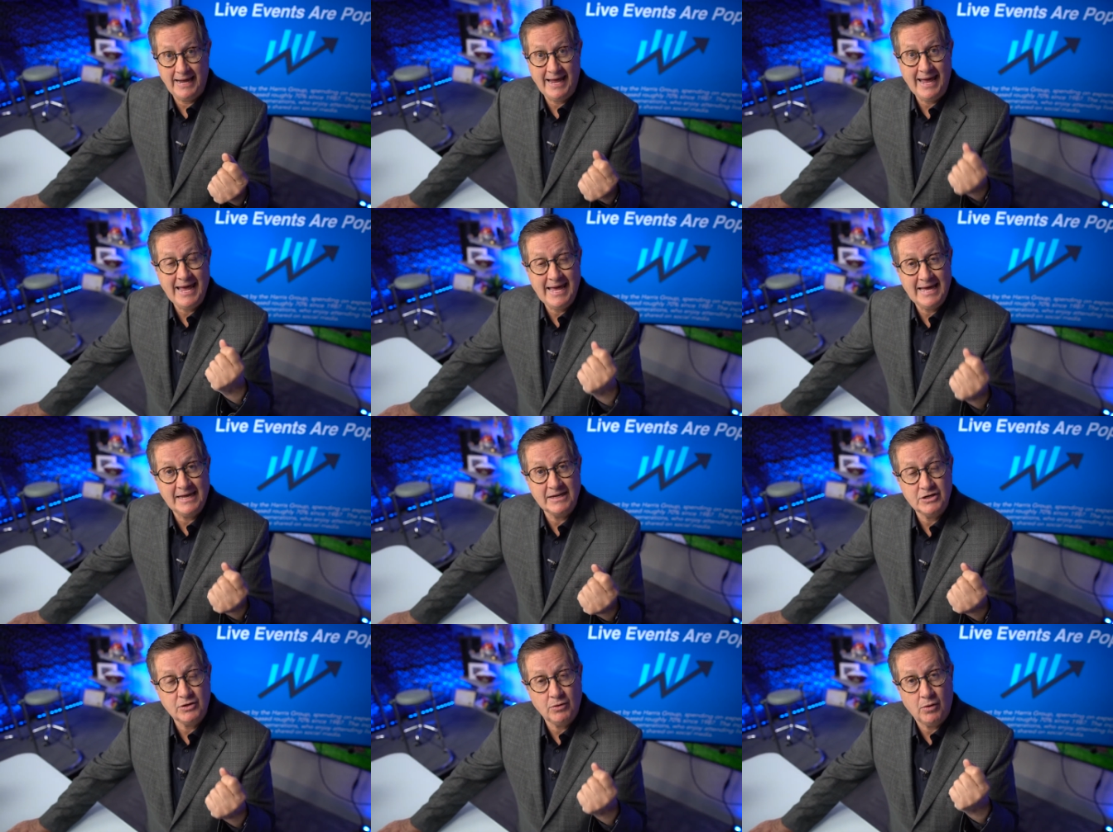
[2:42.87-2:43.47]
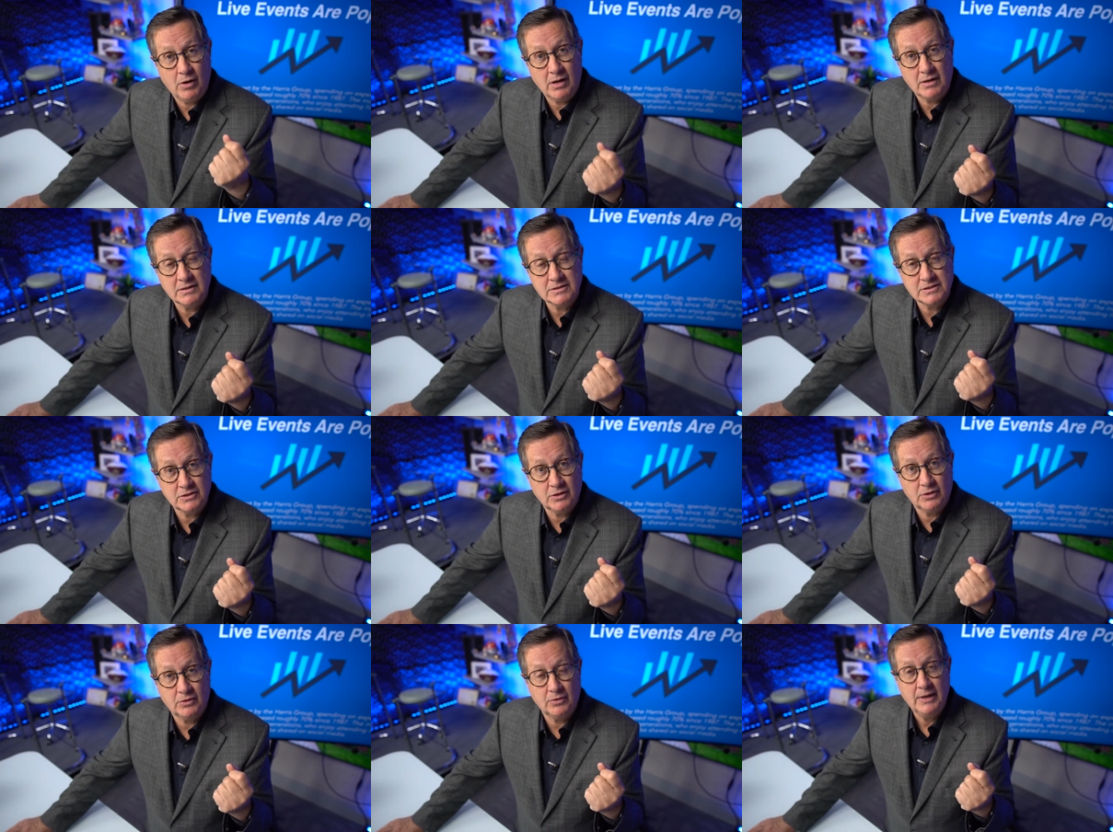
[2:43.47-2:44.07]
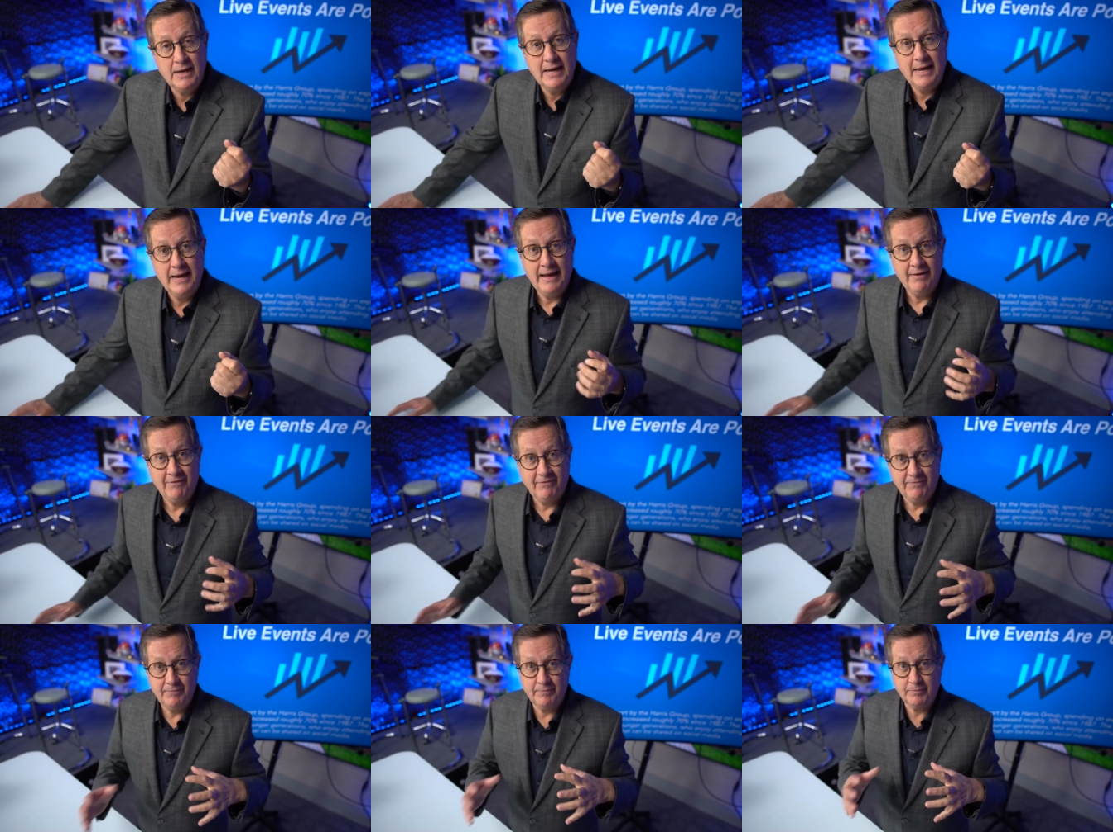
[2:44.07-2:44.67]
and you also
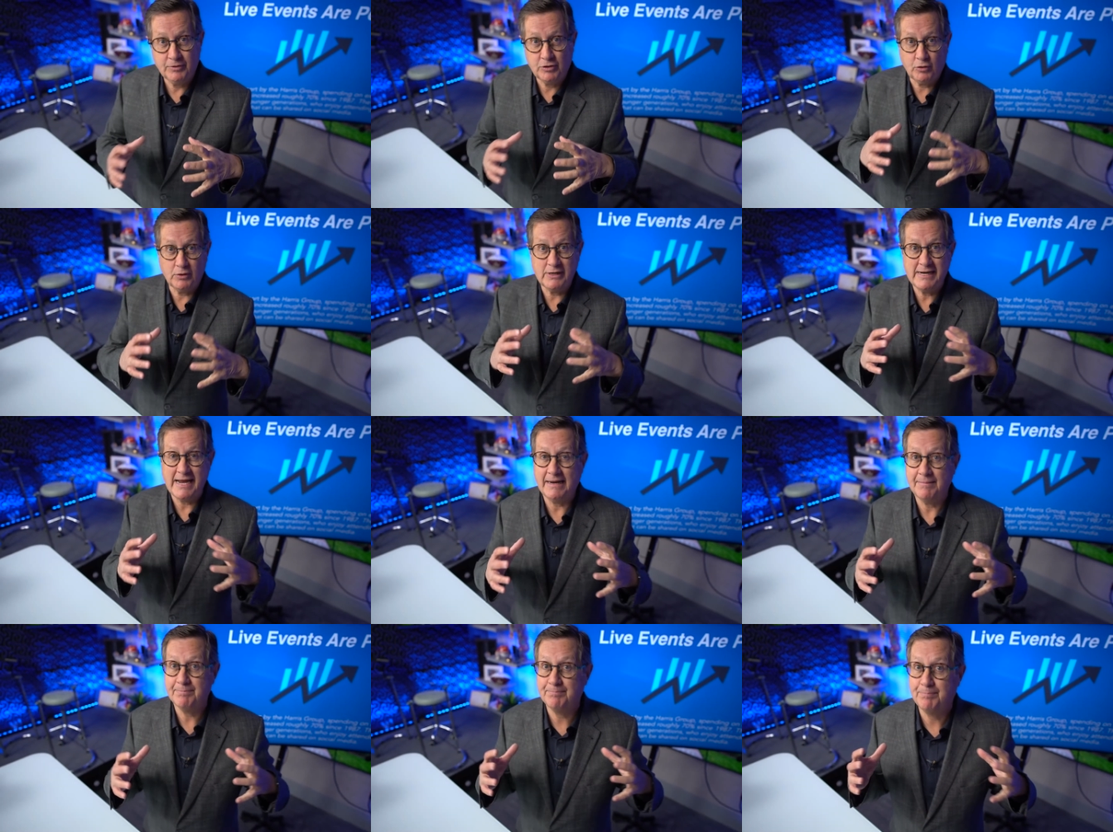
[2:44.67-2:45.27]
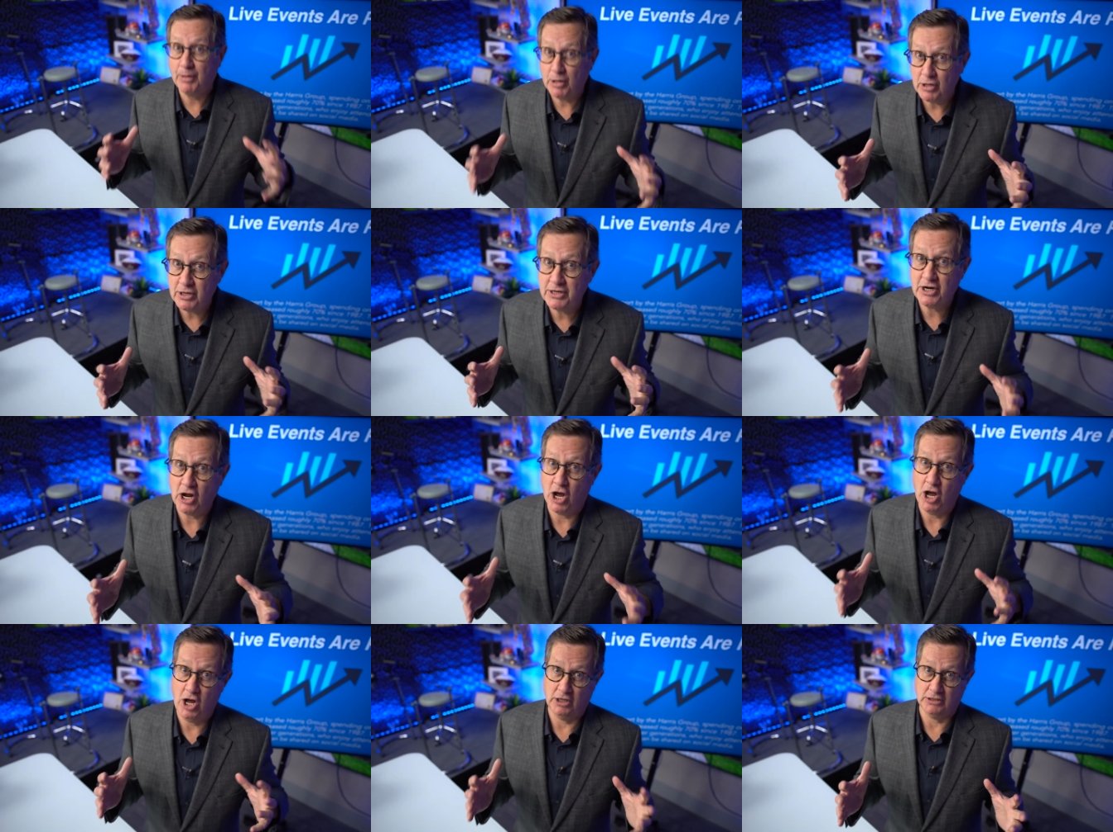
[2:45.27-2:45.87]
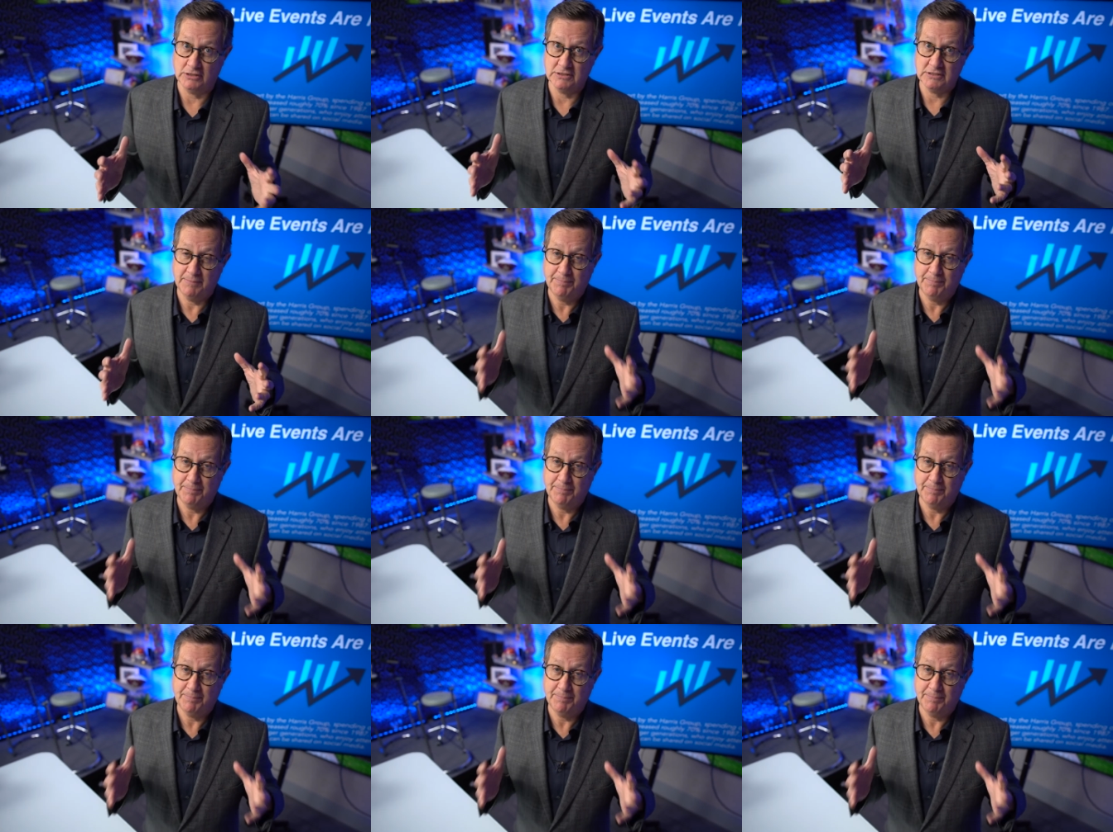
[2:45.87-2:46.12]
create bird dogs.